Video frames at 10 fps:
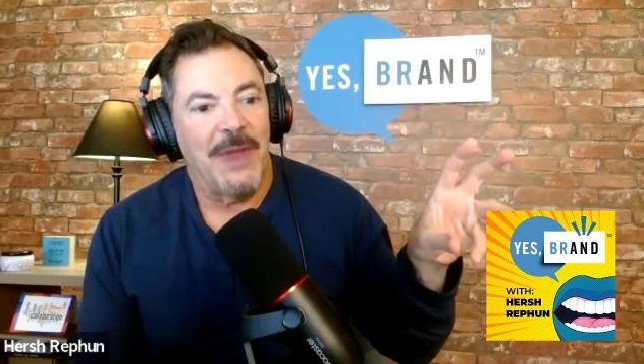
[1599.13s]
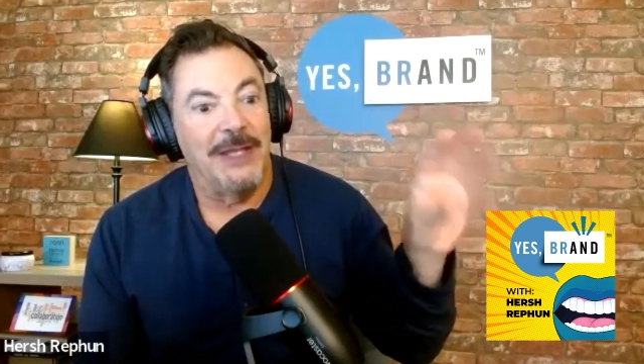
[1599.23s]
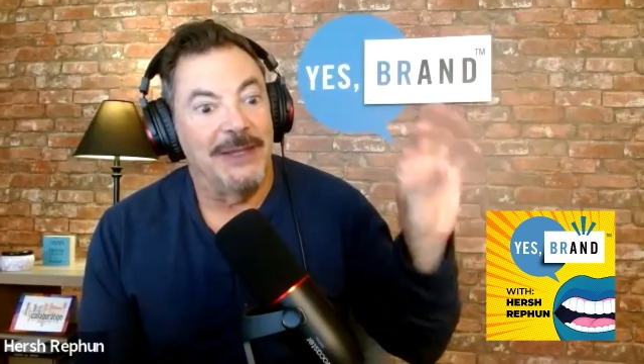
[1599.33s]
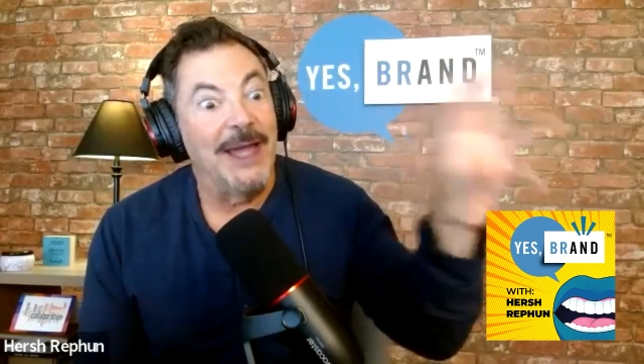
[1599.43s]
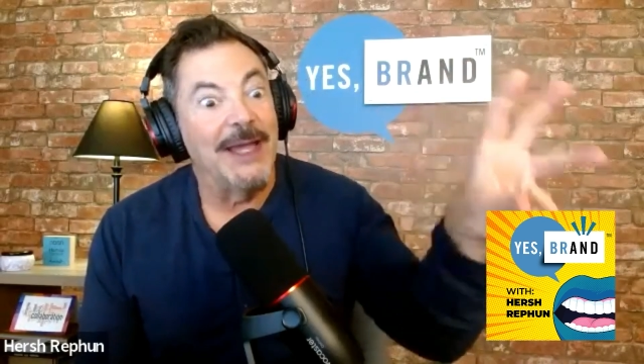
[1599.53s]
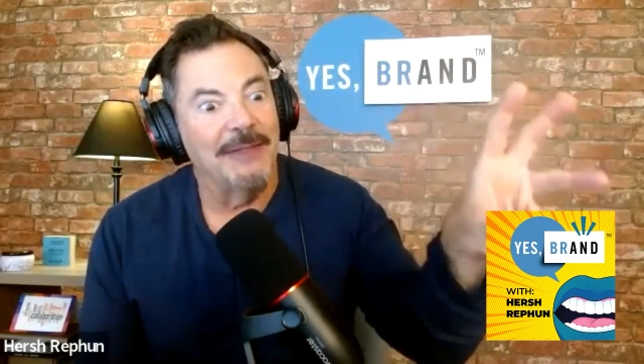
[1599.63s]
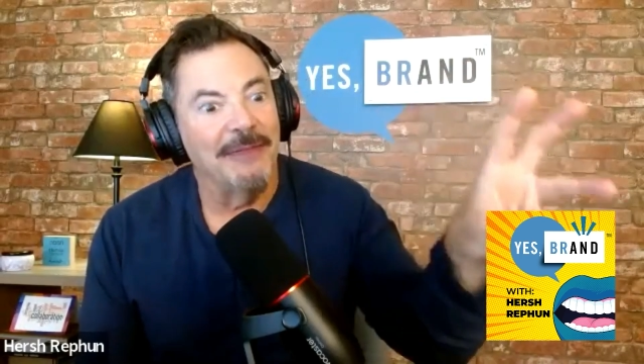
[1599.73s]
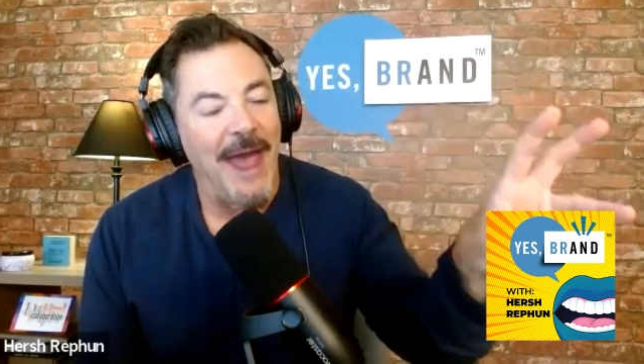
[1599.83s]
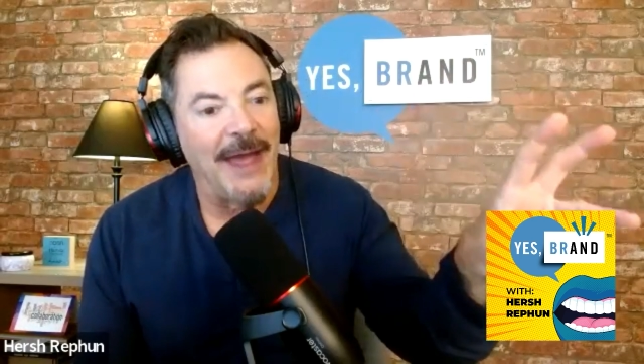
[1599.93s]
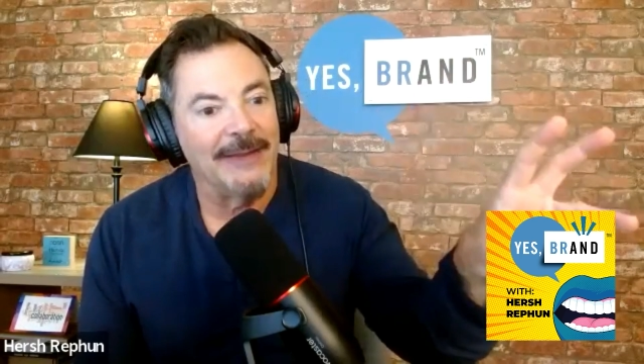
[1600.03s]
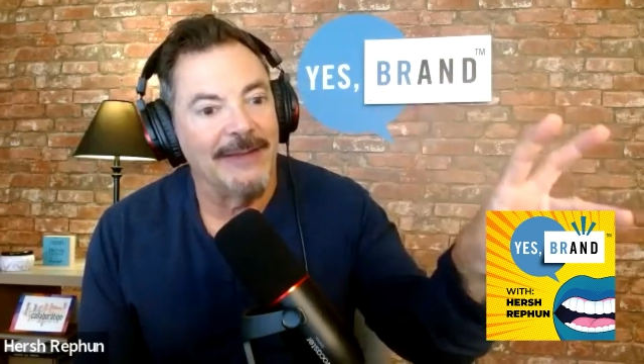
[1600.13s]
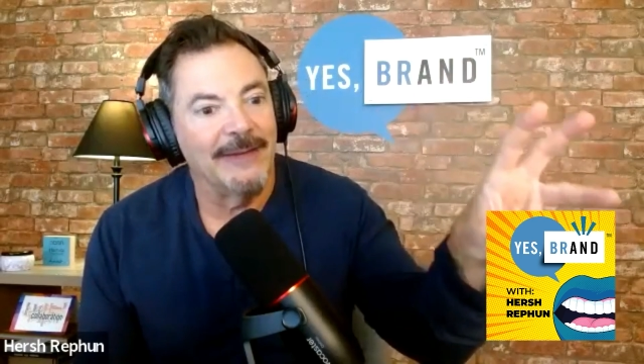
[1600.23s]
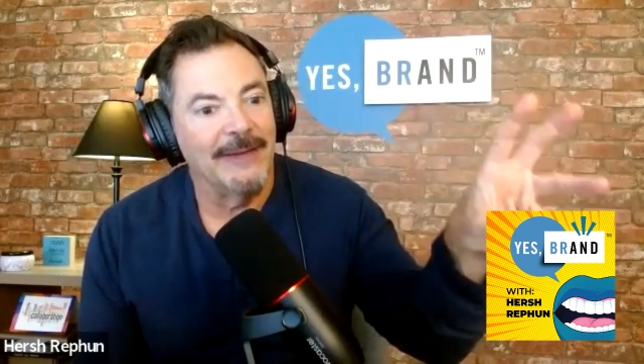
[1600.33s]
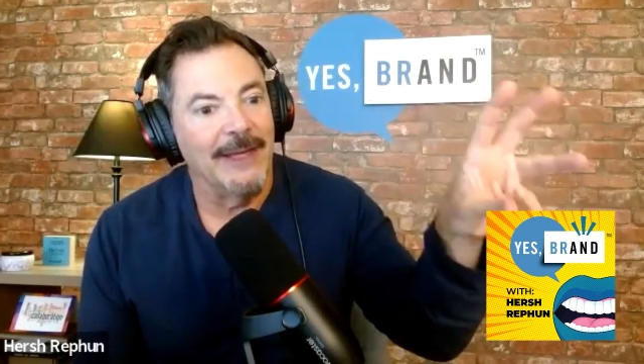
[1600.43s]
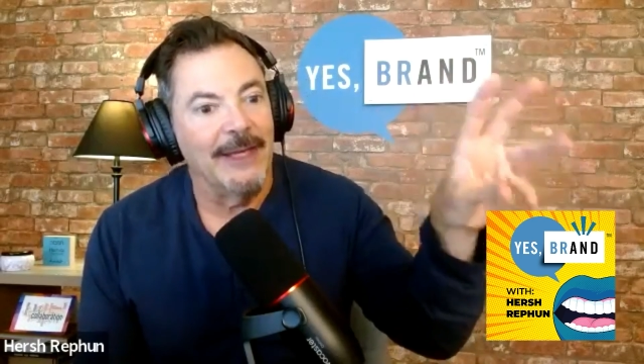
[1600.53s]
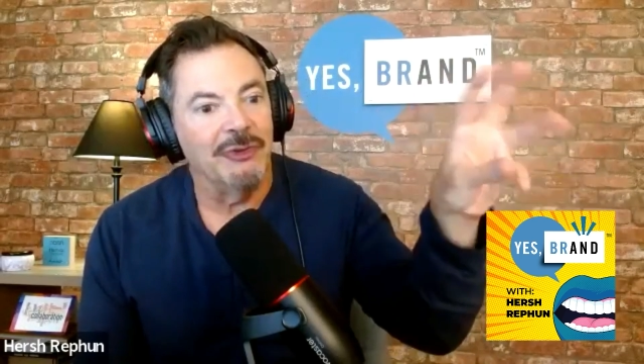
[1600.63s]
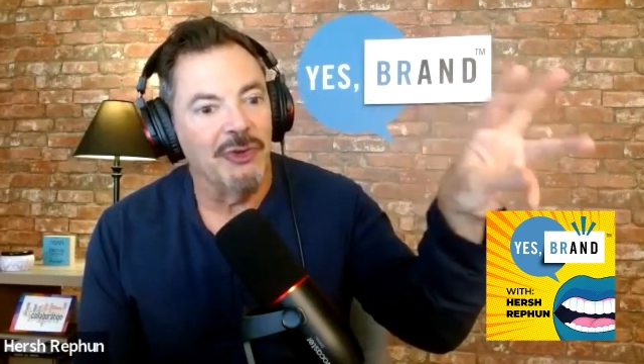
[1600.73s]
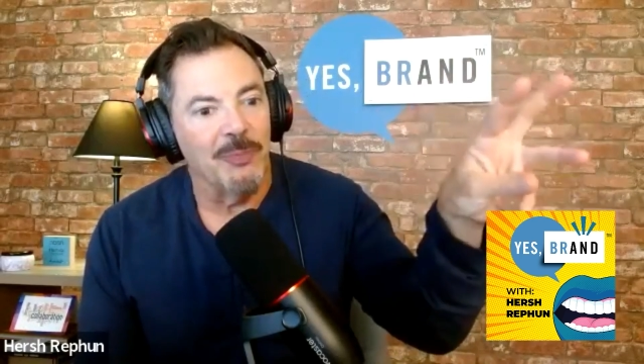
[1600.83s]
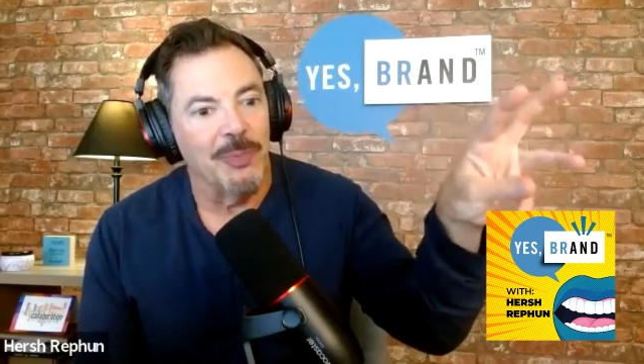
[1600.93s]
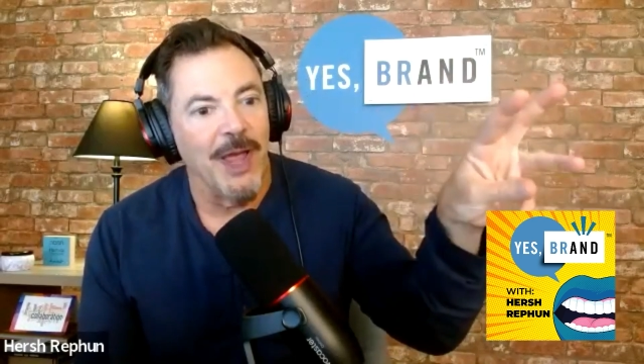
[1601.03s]
that
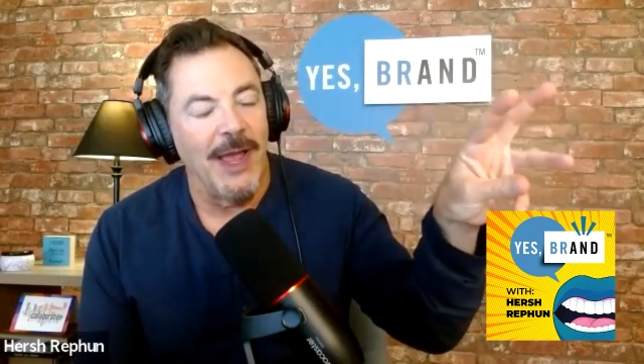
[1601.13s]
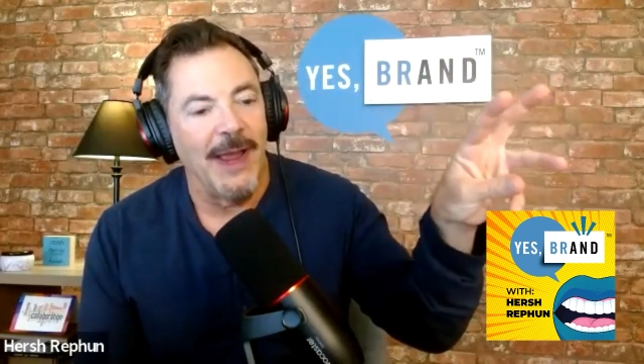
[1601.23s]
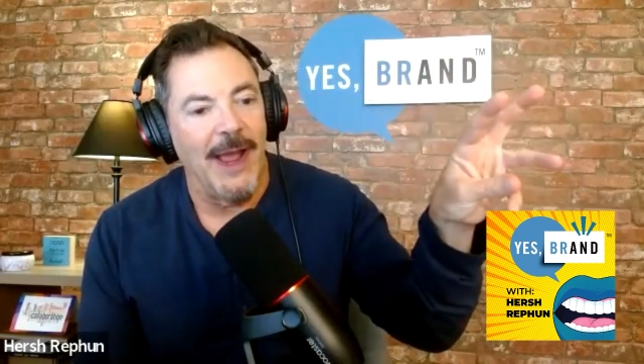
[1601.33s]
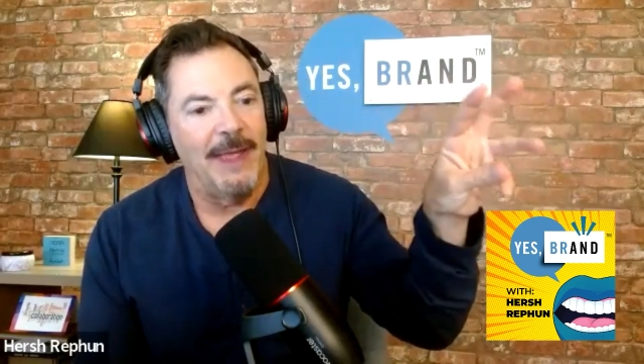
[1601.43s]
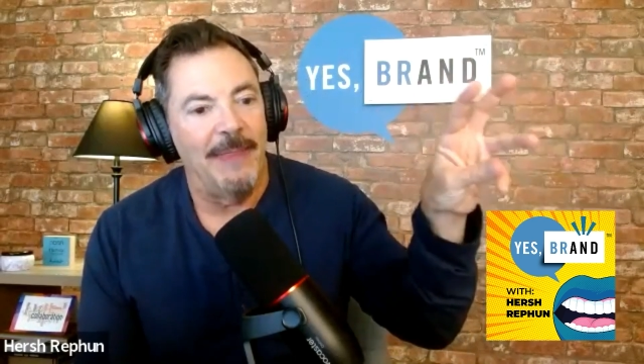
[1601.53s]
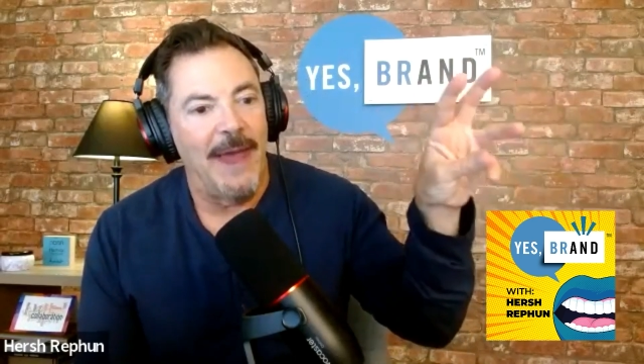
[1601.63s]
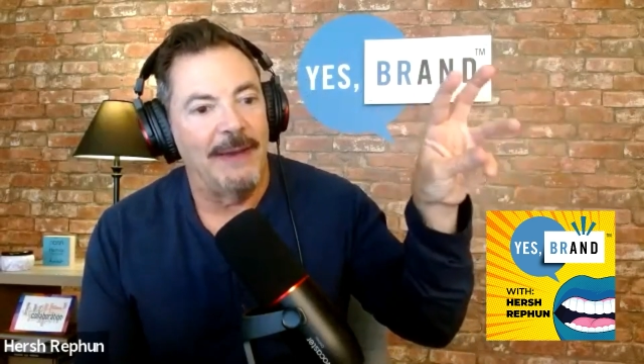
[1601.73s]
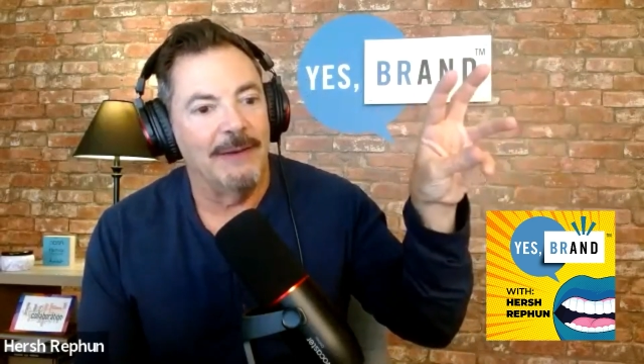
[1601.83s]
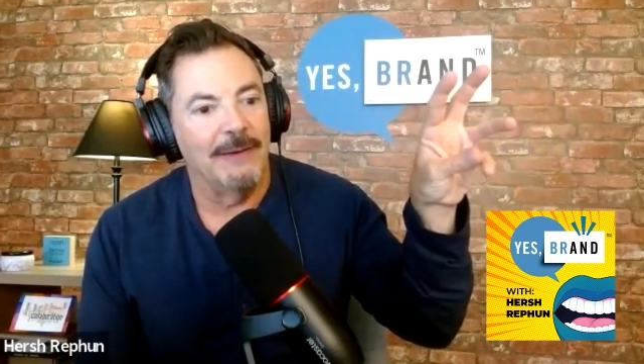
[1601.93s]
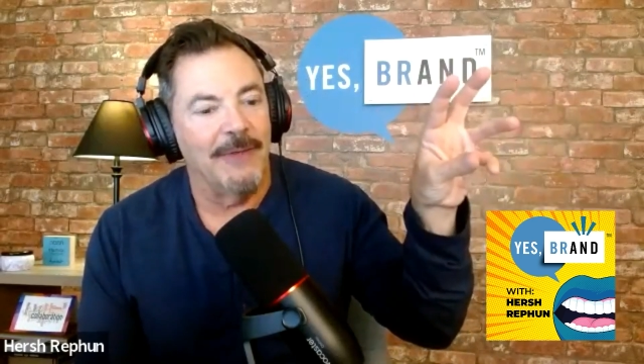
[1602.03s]
interplay and that